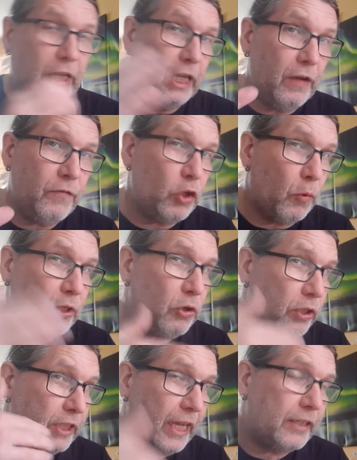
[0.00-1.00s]
Even though we're
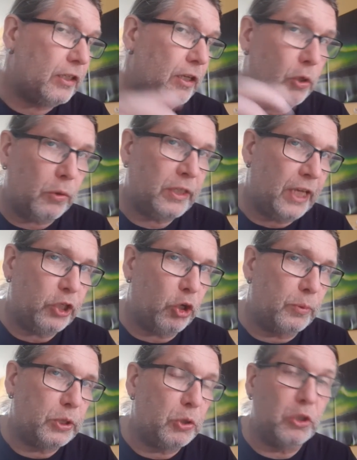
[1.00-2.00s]
not yet looking at the
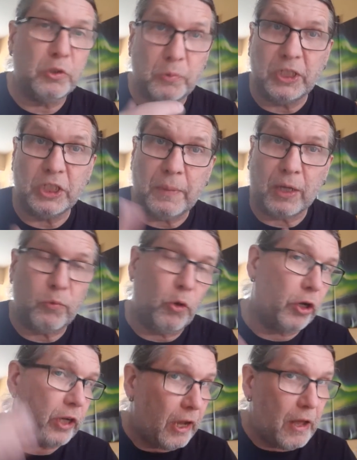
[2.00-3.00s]
opportunity, which is about
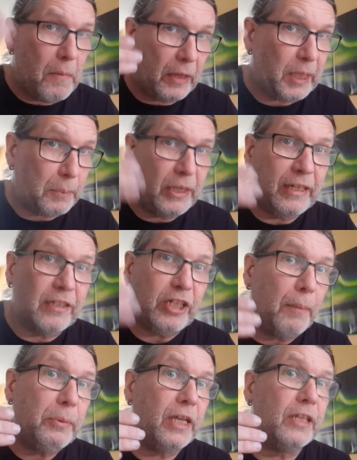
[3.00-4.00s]
work, but they're bringing this
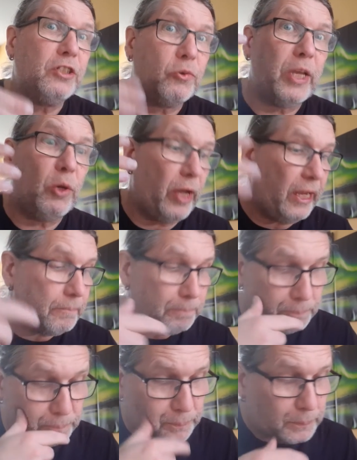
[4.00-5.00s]
up here straight away.
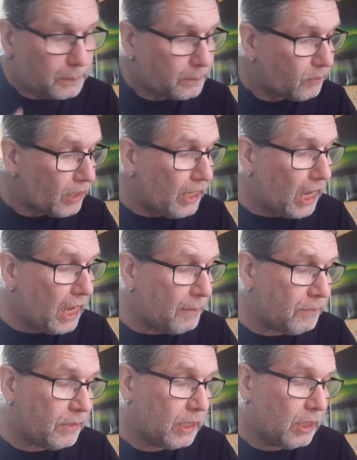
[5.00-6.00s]

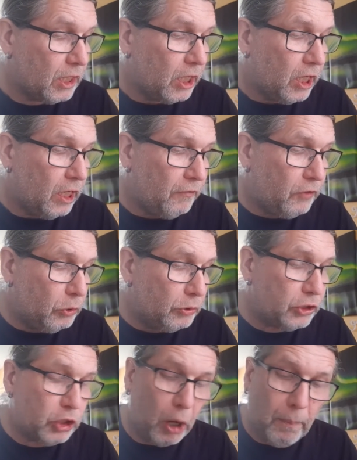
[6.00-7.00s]
If you
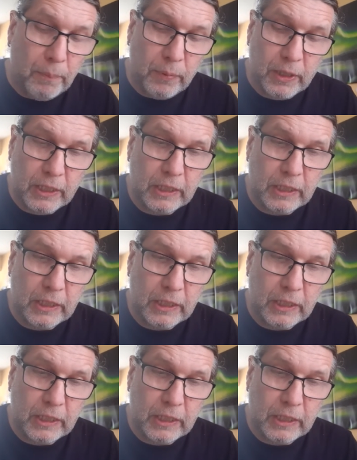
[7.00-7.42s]
stop